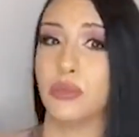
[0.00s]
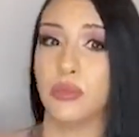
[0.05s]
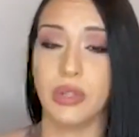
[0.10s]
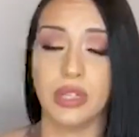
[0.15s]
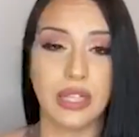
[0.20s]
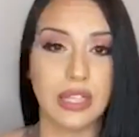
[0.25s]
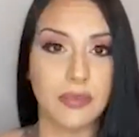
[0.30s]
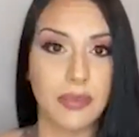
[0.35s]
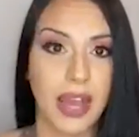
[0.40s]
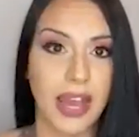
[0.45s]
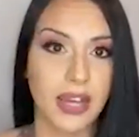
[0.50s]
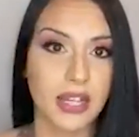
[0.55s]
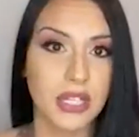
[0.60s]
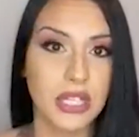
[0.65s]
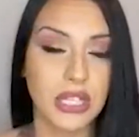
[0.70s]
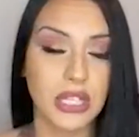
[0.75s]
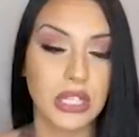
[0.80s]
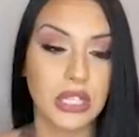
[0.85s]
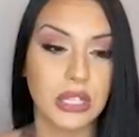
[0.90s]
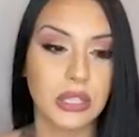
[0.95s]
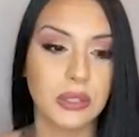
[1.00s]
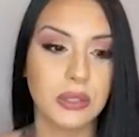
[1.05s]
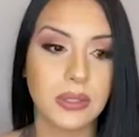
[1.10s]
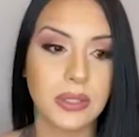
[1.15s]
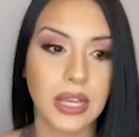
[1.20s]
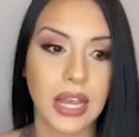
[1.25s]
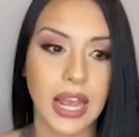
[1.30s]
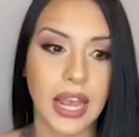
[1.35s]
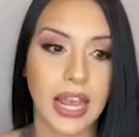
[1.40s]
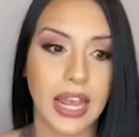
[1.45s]
really bad to you.
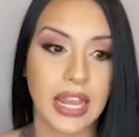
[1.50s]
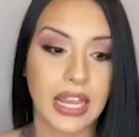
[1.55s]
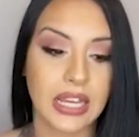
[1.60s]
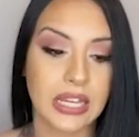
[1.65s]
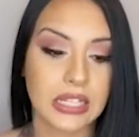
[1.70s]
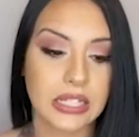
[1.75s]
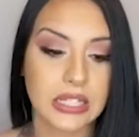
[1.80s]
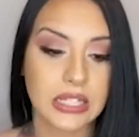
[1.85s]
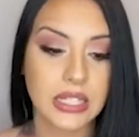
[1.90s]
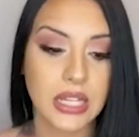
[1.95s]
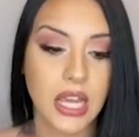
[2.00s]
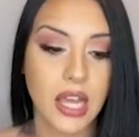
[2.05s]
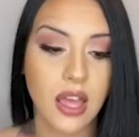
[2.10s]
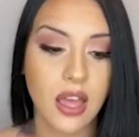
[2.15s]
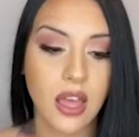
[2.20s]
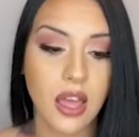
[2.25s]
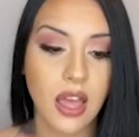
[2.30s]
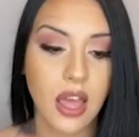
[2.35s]
And